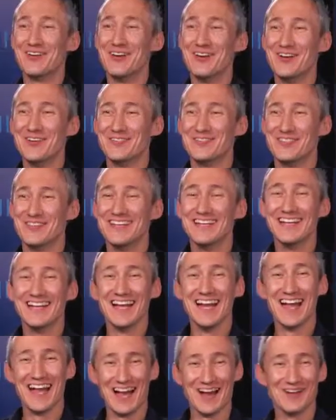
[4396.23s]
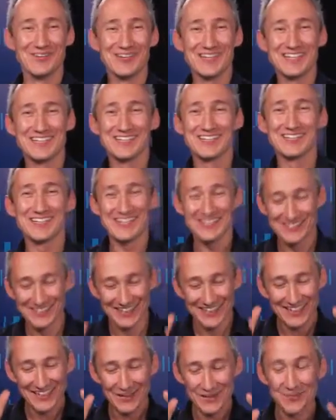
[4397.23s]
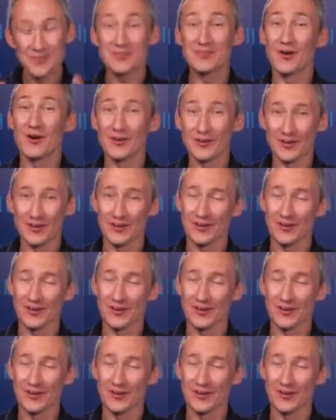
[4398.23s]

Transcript: of how we do this with Docker.